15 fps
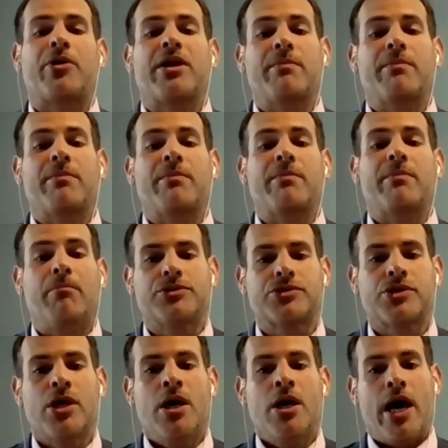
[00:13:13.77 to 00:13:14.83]
models
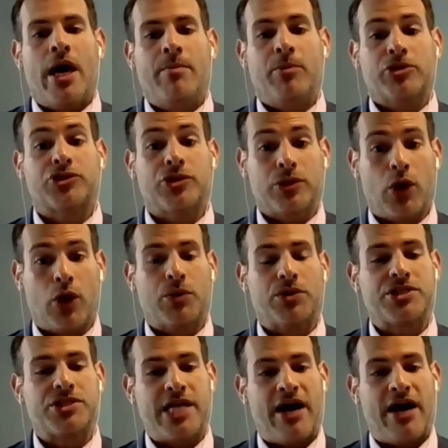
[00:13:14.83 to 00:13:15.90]
and much lower
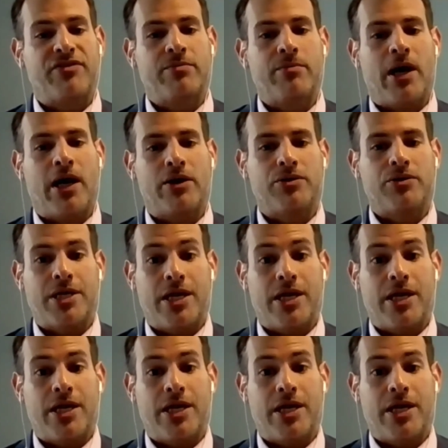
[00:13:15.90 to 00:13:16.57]
staffing models,